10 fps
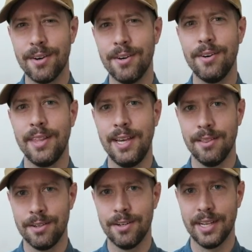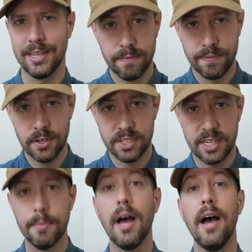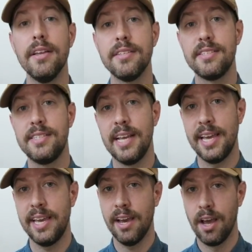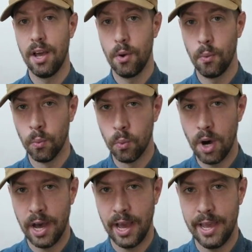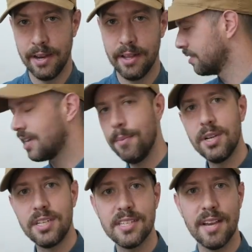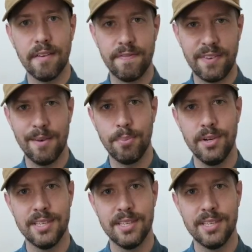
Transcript: early learnings. First tip, stay wide. This camera does have a five point